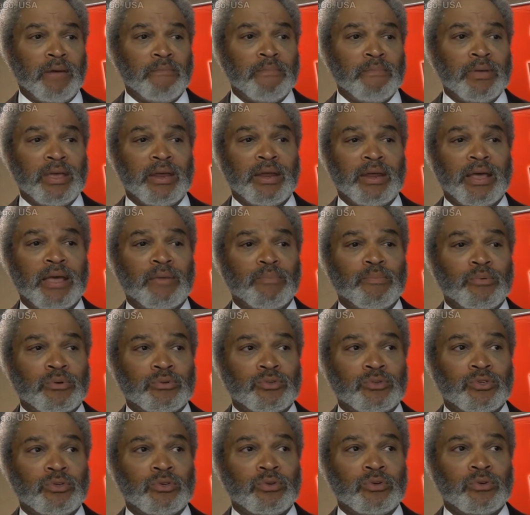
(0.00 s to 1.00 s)
being
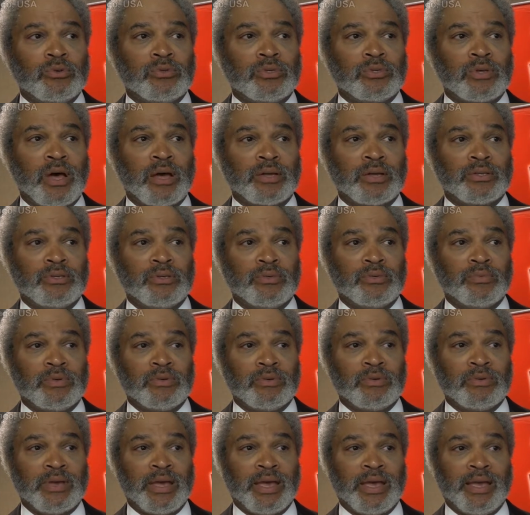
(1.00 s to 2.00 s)
able to talk to
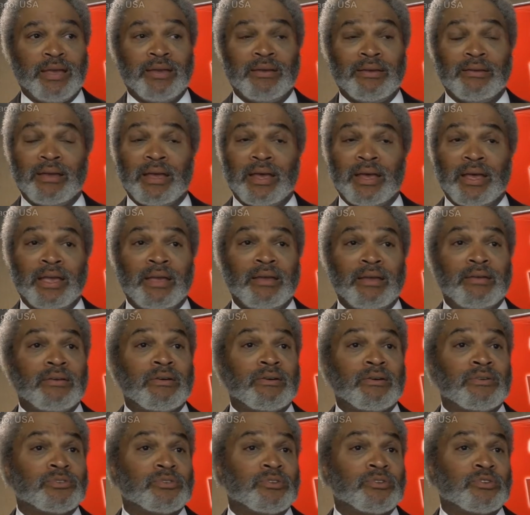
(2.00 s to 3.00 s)
a
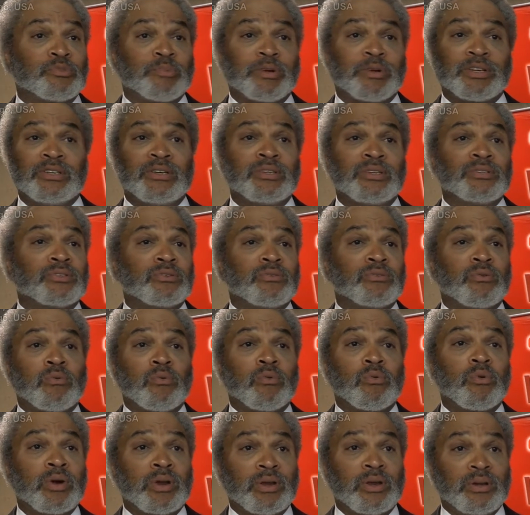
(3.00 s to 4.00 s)
nurse, nurse practitioner
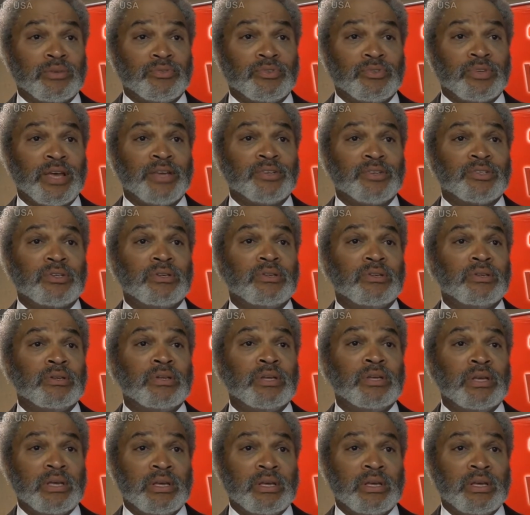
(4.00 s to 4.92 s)
organization,